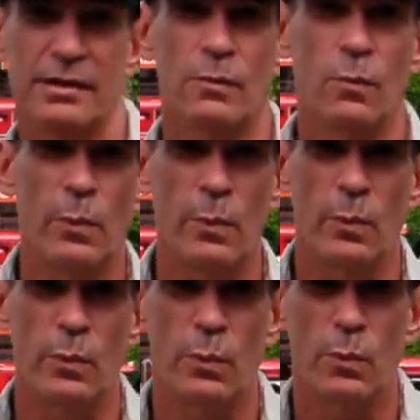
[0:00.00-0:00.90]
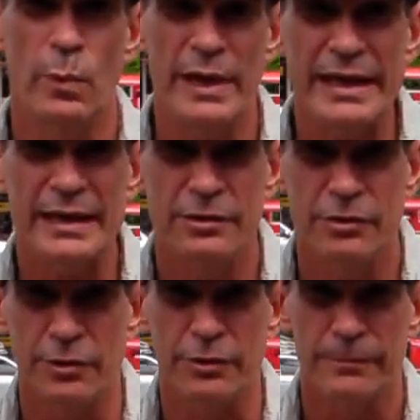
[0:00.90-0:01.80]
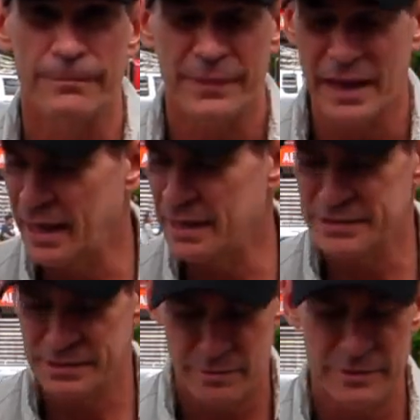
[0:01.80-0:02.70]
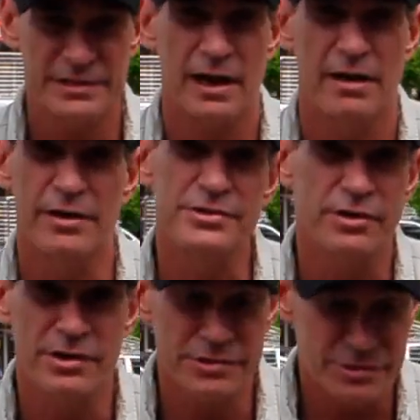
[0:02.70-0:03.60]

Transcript: that we can do as retirees or